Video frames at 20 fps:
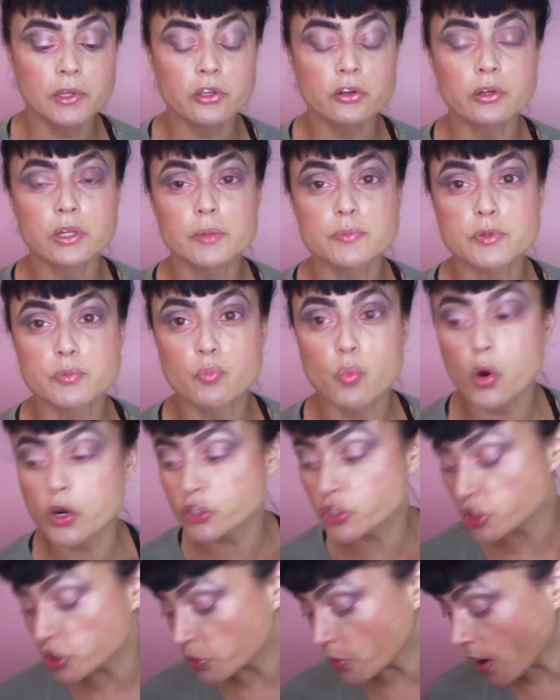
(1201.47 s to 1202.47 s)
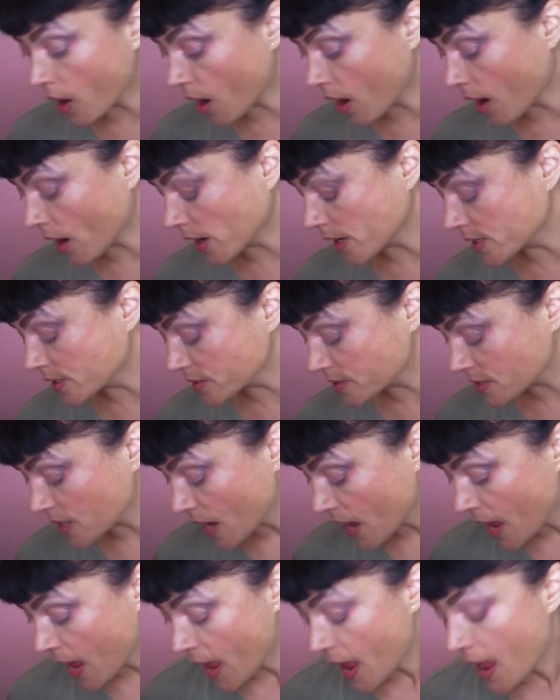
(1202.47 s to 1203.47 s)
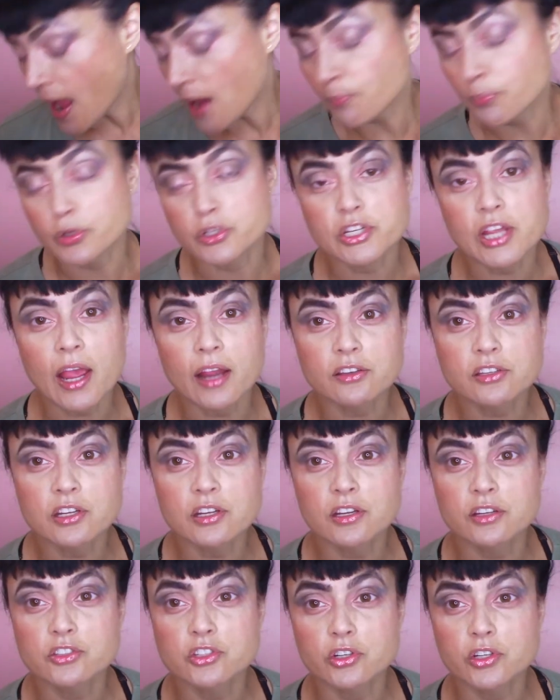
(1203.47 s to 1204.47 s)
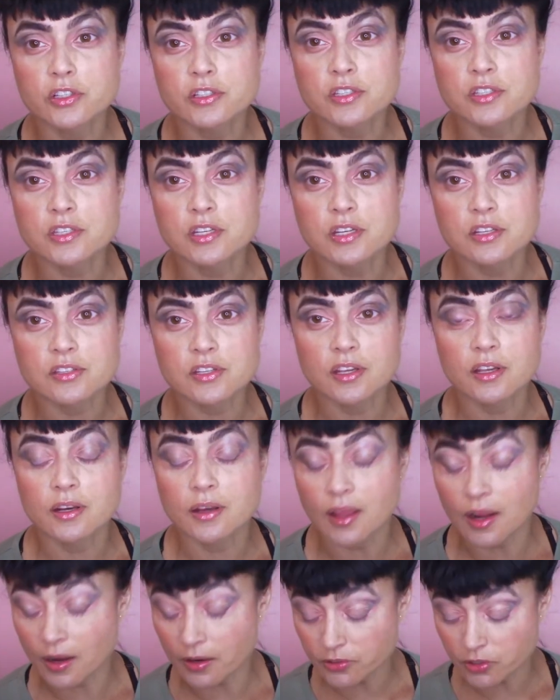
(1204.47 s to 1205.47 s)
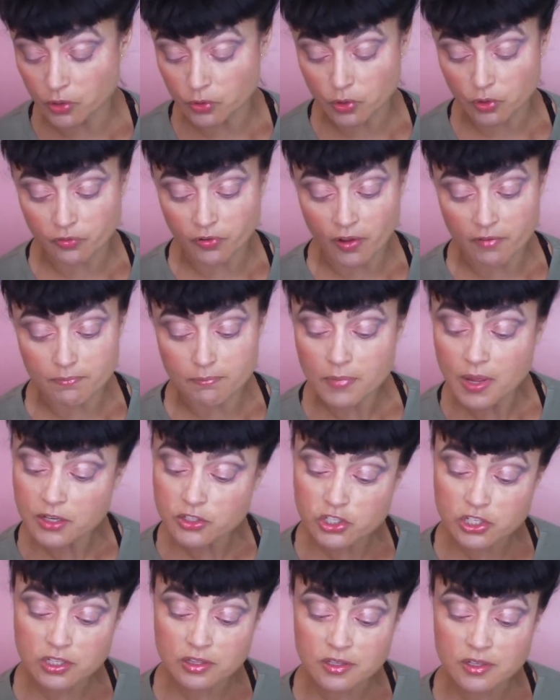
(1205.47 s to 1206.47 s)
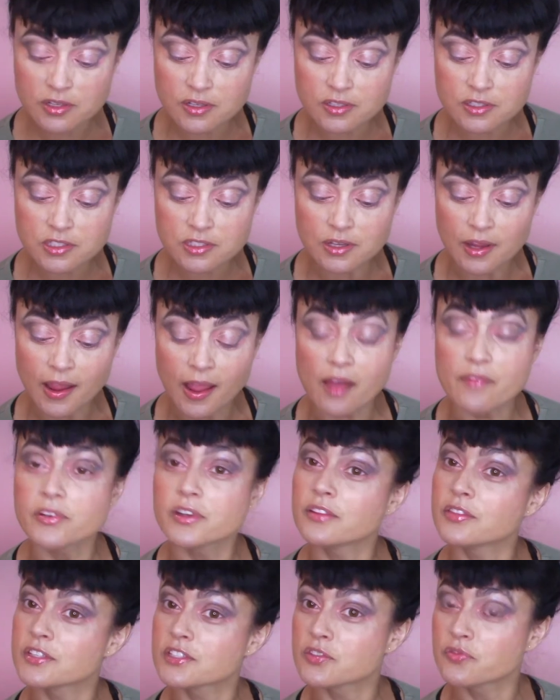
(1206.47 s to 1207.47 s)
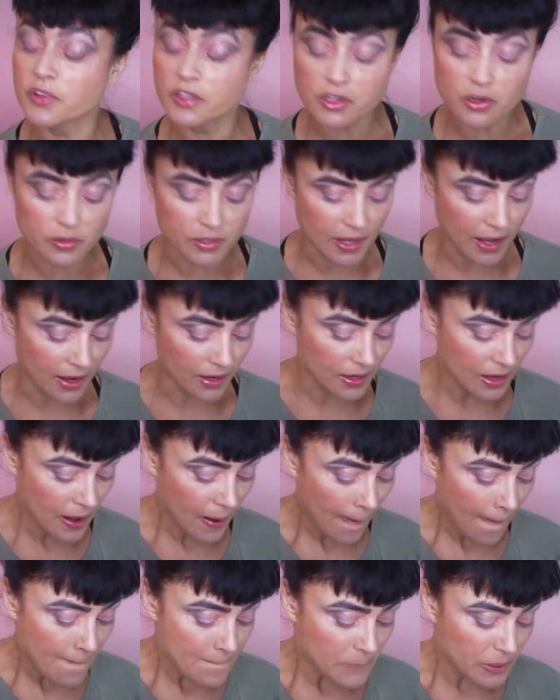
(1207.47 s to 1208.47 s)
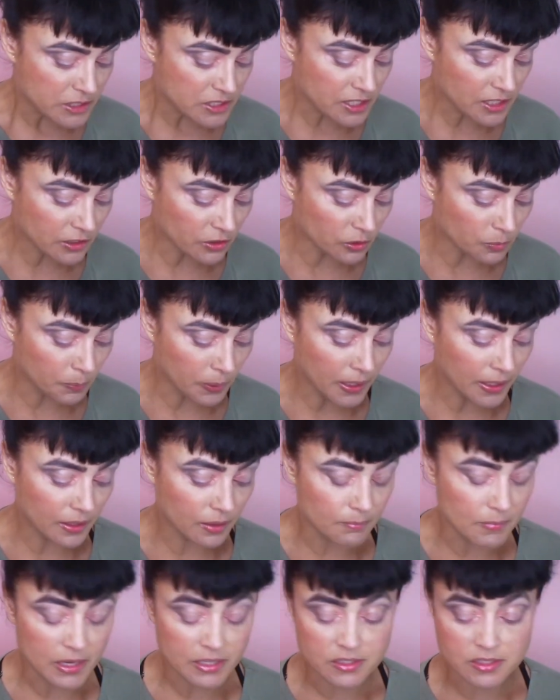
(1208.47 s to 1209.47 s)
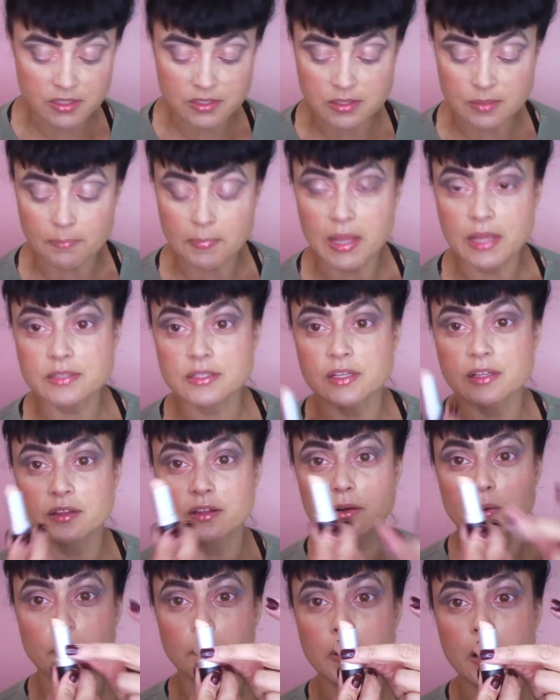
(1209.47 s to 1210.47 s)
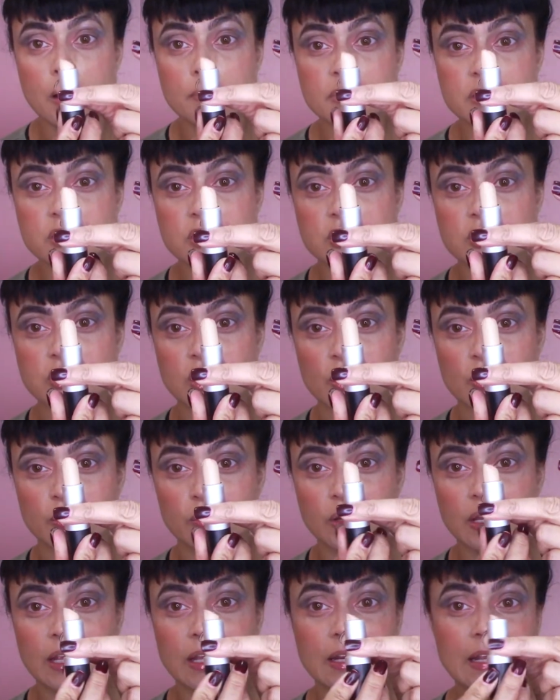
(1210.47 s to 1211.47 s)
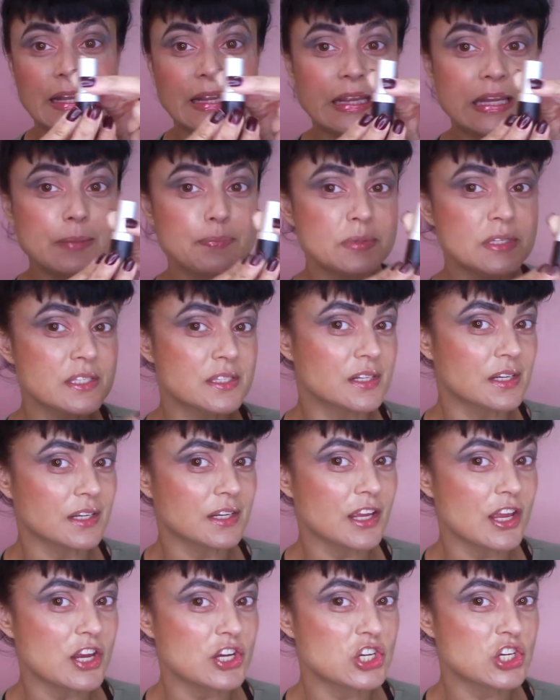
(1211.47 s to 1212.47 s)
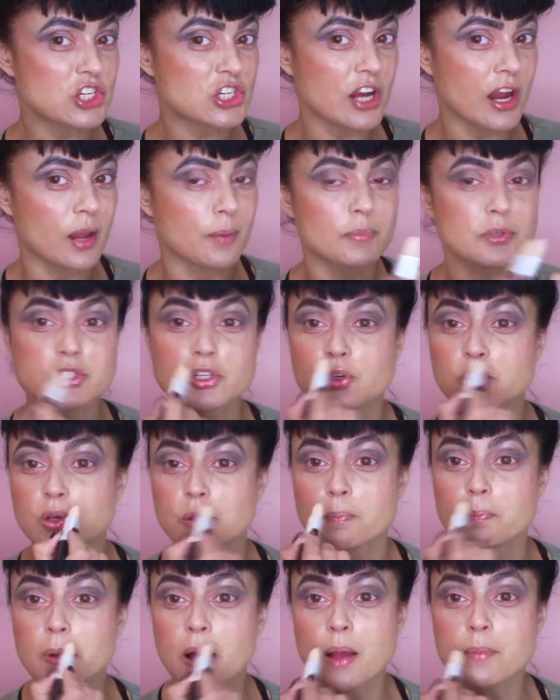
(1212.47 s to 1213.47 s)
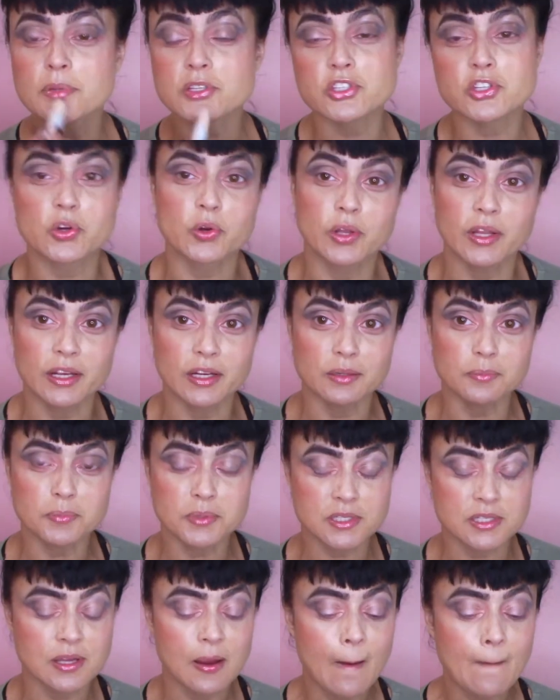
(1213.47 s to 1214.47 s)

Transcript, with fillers: your lips moisturized and protected during the season, and I don't know if I've mentioned this, I haven't in this video yet, but Tickled Pink makes this amazing little pumice stone in a lipstick shape. So you can pumice your lips,